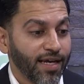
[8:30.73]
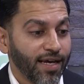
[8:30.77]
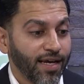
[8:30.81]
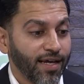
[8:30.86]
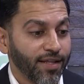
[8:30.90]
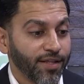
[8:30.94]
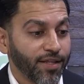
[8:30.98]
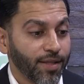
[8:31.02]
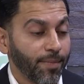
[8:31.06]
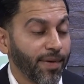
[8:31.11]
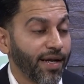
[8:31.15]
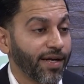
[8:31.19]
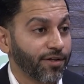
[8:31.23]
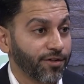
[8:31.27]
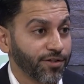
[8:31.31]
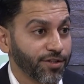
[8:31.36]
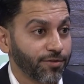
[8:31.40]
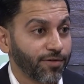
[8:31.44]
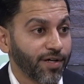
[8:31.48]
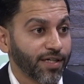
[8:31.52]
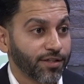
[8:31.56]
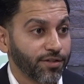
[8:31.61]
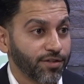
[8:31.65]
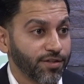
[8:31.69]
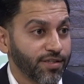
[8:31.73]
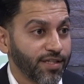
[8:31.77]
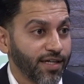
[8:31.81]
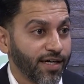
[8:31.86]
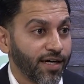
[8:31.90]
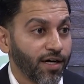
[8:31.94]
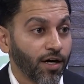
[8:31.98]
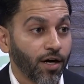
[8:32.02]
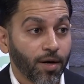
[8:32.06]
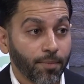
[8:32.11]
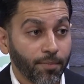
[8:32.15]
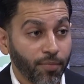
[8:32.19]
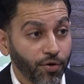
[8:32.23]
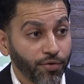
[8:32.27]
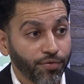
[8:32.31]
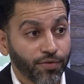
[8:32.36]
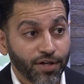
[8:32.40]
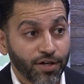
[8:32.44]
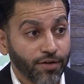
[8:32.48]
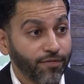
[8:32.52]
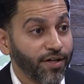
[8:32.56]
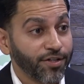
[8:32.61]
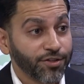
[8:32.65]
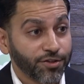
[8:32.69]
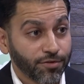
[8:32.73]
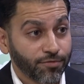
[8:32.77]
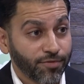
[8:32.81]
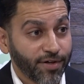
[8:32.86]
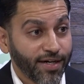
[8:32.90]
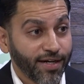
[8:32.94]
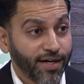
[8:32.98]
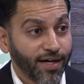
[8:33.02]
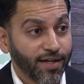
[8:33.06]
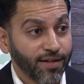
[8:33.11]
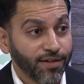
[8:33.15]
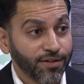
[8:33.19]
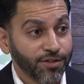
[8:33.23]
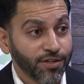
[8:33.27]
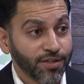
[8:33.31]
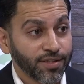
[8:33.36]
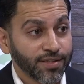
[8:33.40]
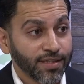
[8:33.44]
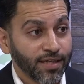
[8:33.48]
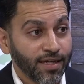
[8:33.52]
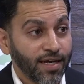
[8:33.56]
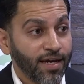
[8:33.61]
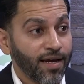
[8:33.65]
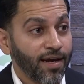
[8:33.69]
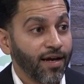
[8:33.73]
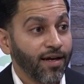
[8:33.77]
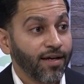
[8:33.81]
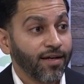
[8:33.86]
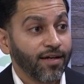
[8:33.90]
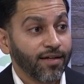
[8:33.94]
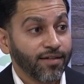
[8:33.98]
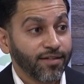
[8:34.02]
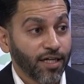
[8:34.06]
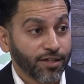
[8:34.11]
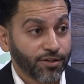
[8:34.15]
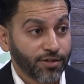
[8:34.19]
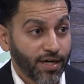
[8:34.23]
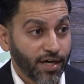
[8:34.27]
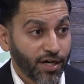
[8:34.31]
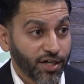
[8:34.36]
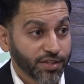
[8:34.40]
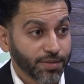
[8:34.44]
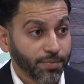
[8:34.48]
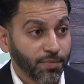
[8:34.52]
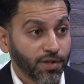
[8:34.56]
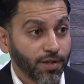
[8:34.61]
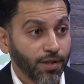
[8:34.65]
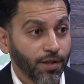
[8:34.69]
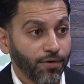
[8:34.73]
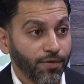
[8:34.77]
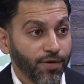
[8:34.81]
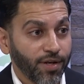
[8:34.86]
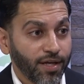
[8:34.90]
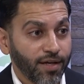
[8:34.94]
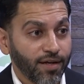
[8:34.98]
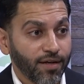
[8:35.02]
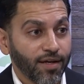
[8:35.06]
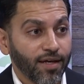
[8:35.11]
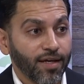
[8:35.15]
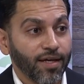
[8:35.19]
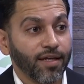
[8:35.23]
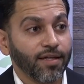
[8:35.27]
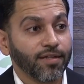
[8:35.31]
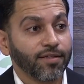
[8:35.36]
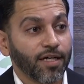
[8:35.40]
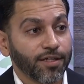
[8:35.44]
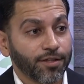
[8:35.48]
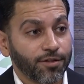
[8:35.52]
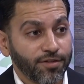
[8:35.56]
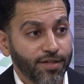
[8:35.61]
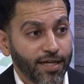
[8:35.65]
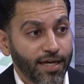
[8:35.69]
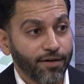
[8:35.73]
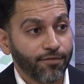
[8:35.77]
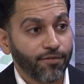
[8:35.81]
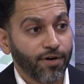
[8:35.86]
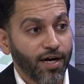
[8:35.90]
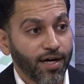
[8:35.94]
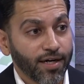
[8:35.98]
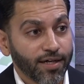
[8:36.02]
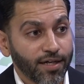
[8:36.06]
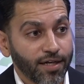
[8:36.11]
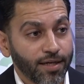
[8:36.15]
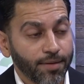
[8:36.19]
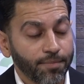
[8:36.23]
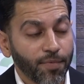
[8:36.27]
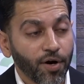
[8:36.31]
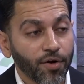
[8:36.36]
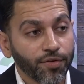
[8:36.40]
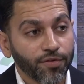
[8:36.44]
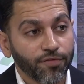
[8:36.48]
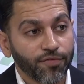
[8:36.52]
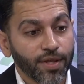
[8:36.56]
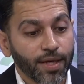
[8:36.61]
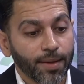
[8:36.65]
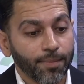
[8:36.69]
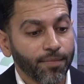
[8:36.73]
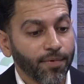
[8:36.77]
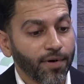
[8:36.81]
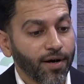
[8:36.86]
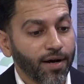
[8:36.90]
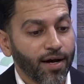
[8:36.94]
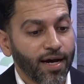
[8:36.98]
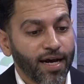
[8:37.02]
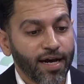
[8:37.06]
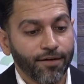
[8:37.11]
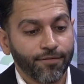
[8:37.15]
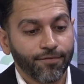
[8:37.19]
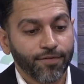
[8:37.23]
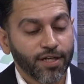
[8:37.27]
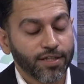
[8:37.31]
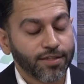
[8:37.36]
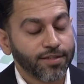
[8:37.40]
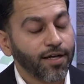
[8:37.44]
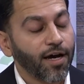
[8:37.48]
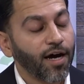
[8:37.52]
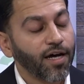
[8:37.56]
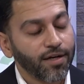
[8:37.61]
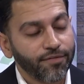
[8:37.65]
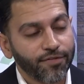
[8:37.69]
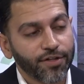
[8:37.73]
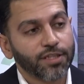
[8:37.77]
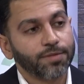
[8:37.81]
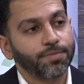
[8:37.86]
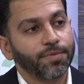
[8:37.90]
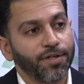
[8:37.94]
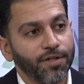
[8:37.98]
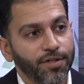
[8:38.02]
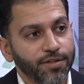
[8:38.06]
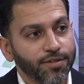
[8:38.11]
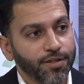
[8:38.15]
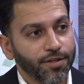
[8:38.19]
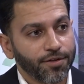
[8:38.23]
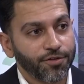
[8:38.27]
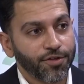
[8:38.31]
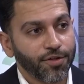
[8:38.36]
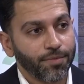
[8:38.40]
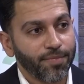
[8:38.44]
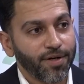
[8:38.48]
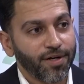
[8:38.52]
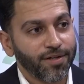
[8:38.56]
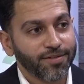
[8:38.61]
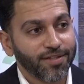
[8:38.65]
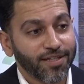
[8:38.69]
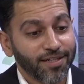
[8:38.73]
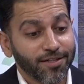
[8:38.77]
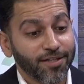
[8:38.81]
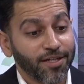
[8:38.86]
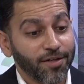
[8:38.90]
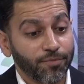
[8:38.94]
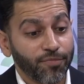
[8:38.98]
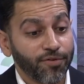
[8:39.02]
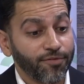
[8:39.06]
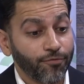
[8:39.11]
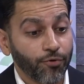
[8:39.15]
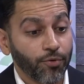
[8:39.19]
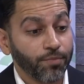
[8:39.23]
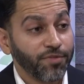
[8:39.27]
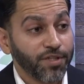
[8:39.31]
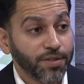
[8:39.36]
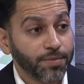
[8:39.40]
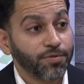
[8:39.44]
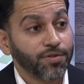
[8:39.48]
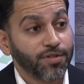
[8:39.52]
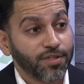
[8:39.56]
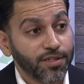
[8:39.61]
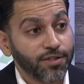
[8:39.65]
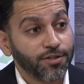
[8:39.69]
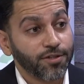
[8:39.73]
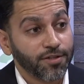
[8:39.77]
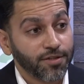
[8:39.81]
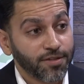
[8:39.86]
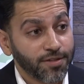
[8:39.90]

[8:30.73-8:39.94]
And the medical directors there are both interventional radiologists. Okay. Dr. Eric McCloney and Dr. Dan Rocky, both of them have a ton of experience under the belt and can perform these procedures.